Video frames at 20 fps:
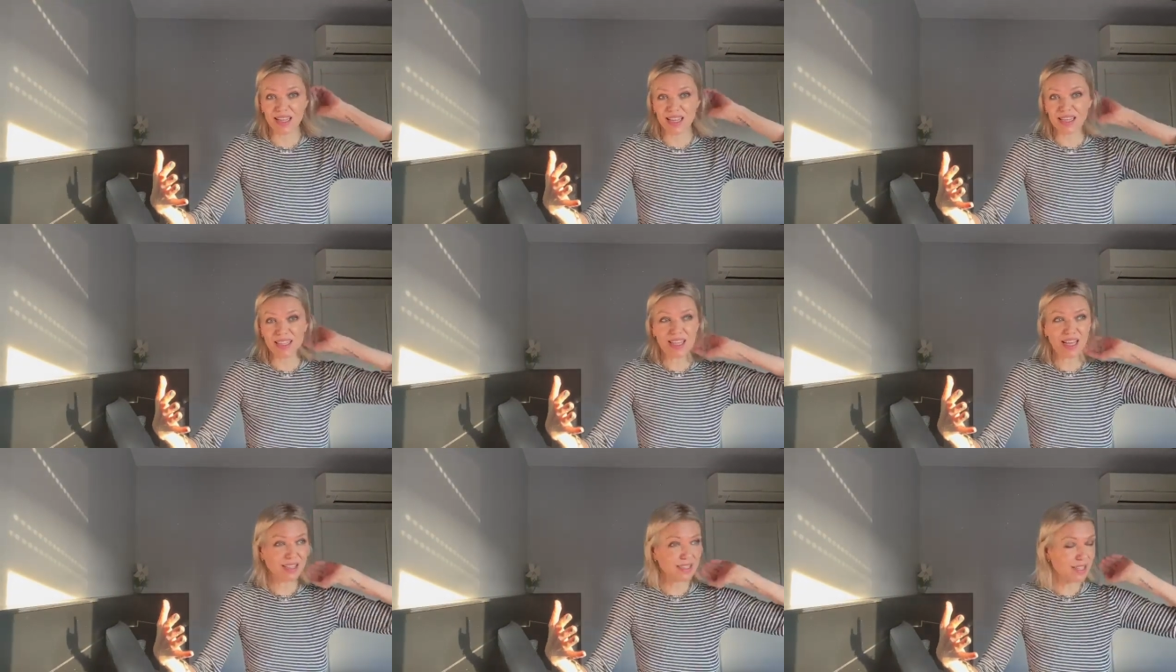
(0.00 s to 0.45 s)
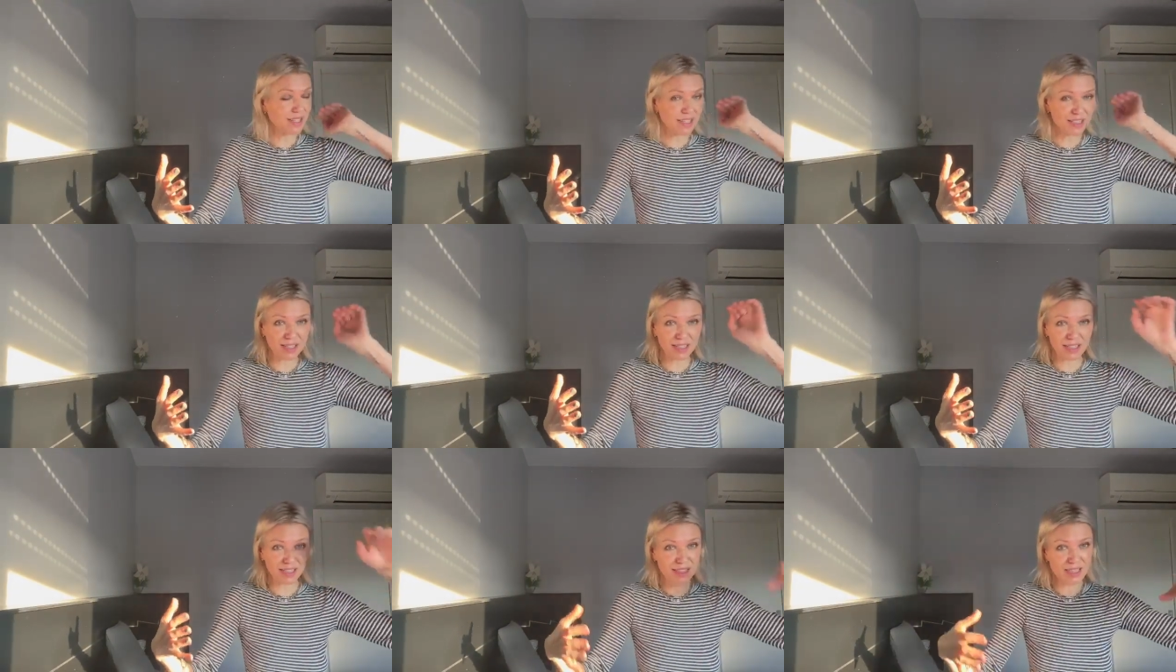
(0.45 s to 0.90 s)
It
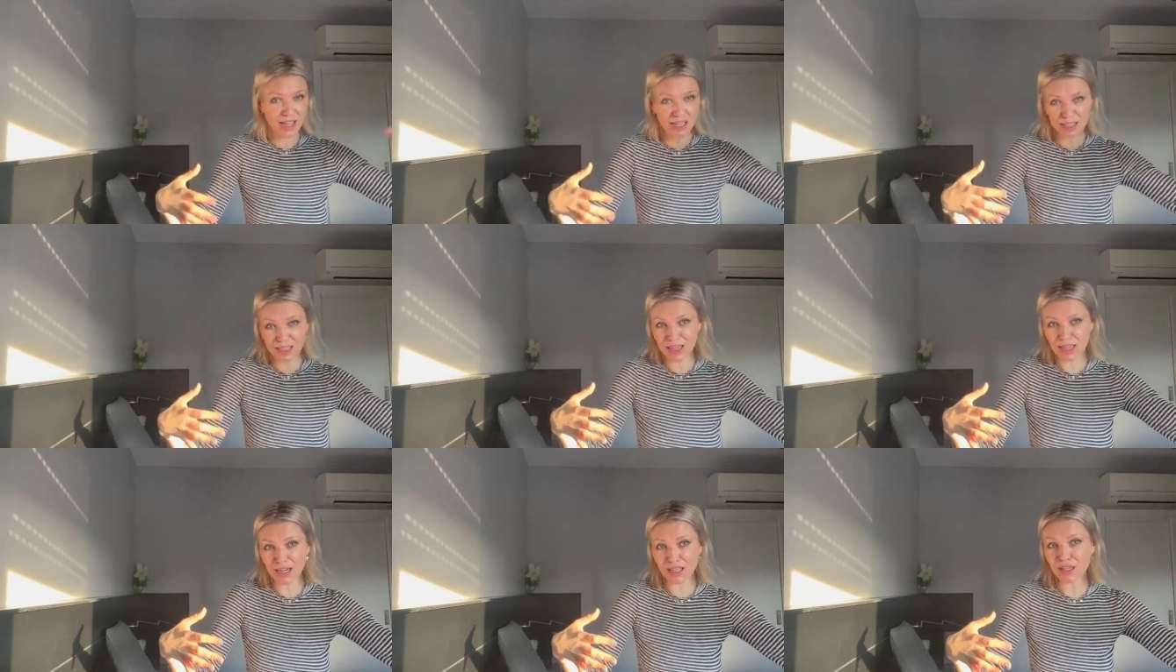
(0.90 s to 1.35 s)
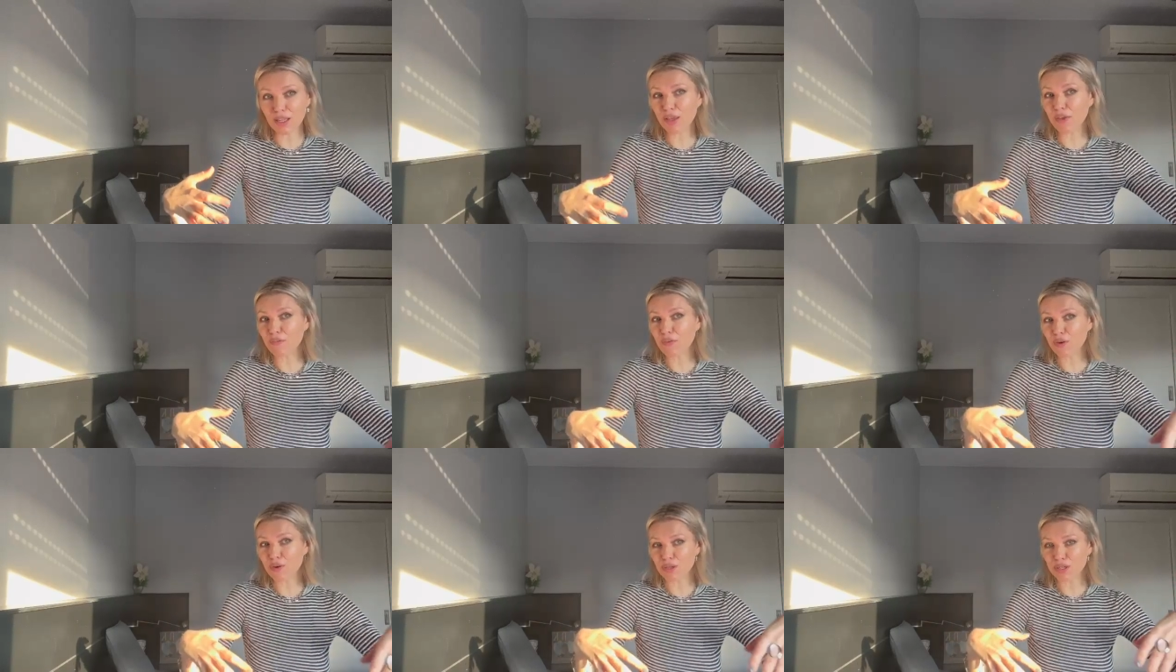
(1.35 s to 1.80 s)
doesn't get, it's not gonna
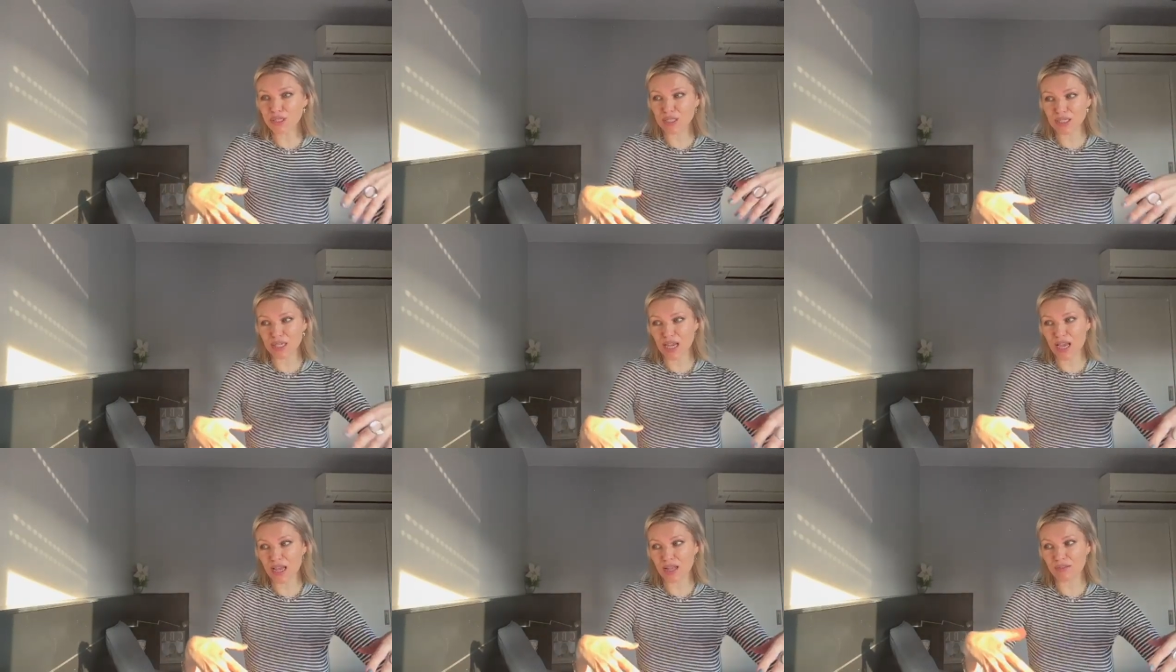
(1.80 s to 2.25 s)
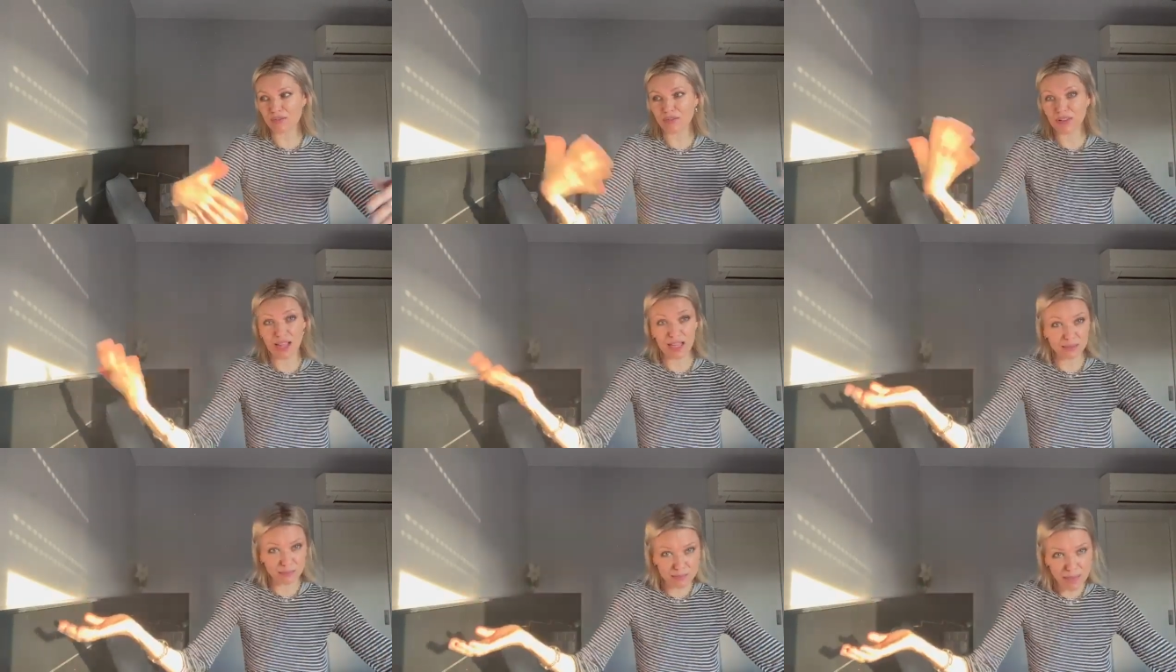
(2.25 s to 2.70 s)
leave your skin
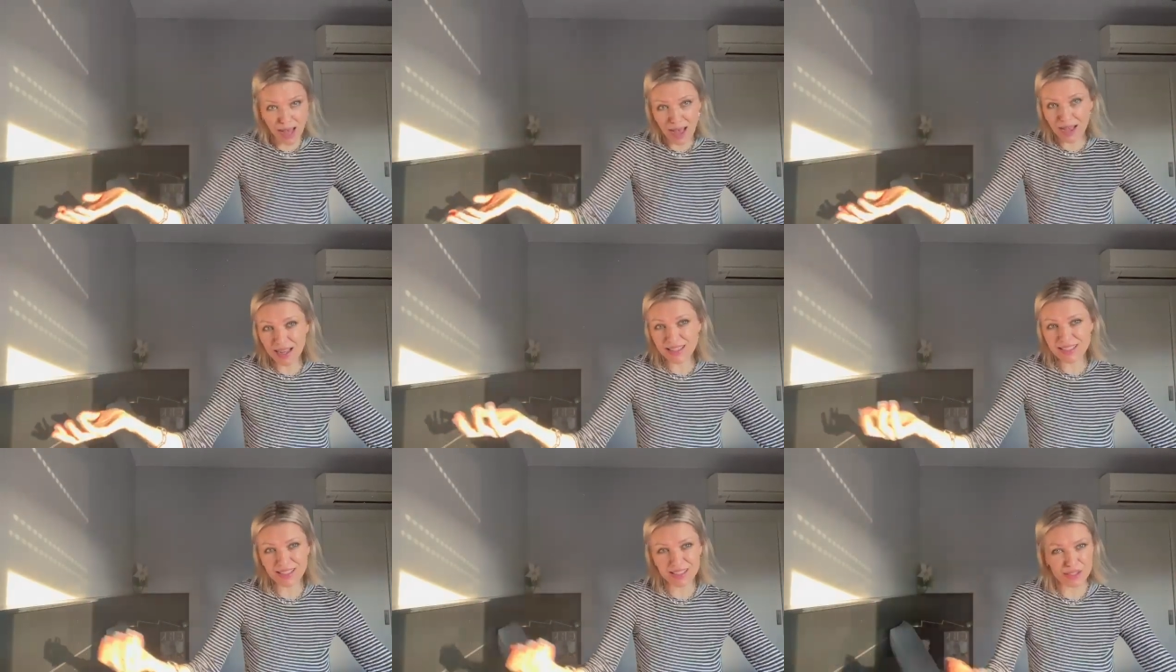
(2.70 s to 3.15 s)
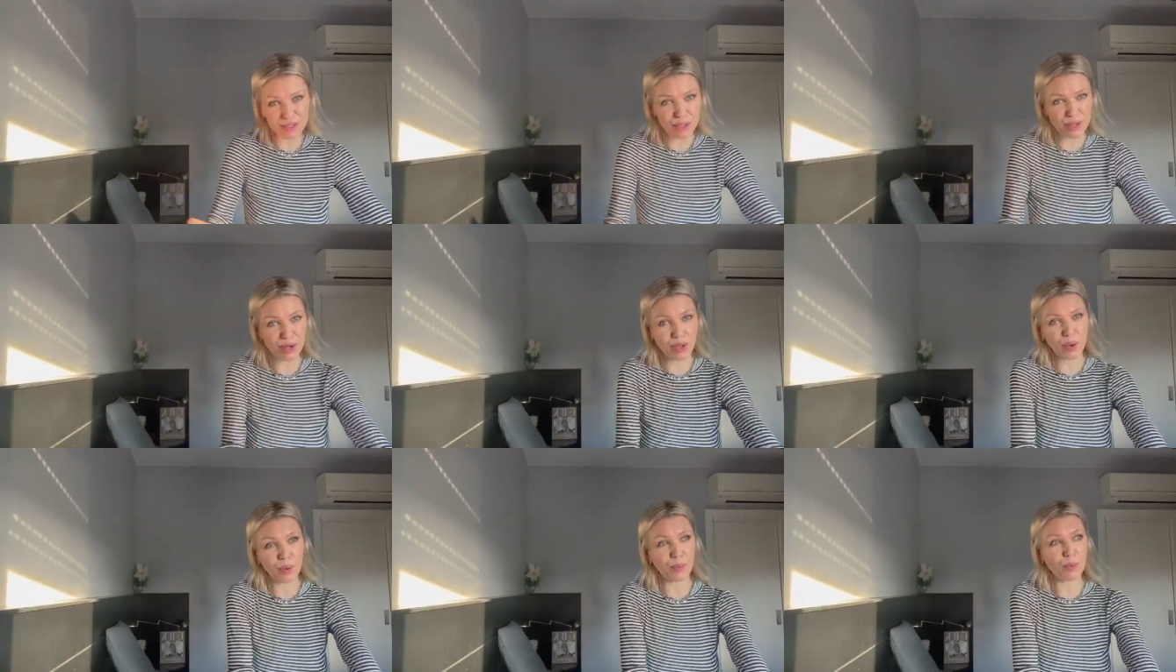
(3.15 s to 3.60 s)
flat matte, as you
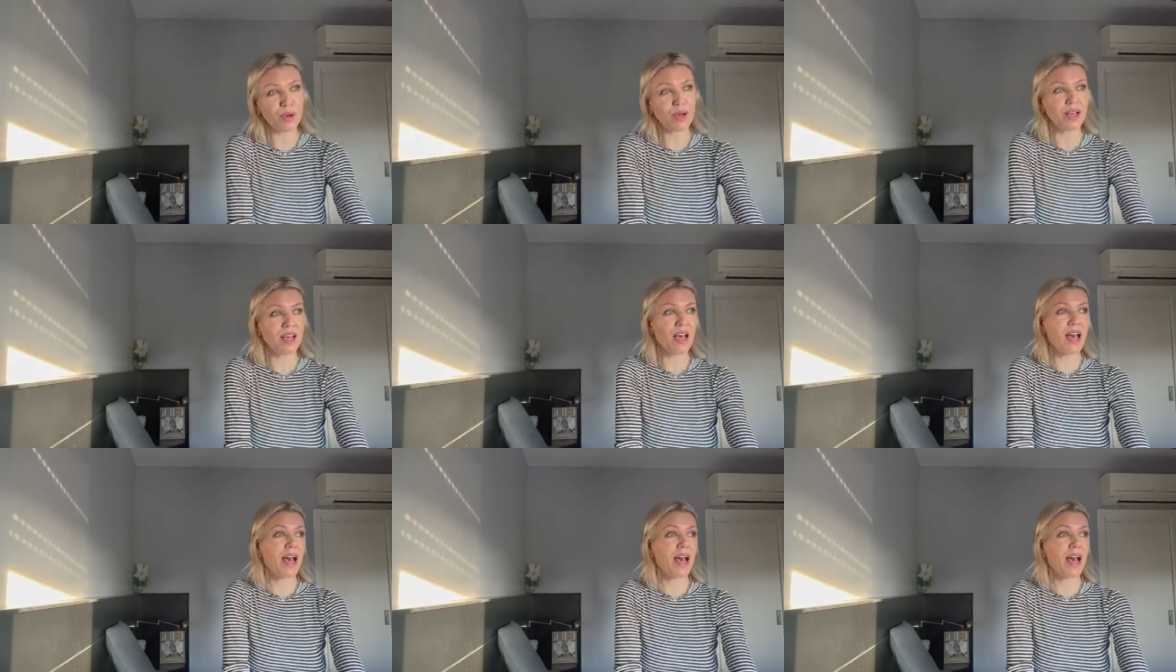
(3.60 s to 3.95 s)
know,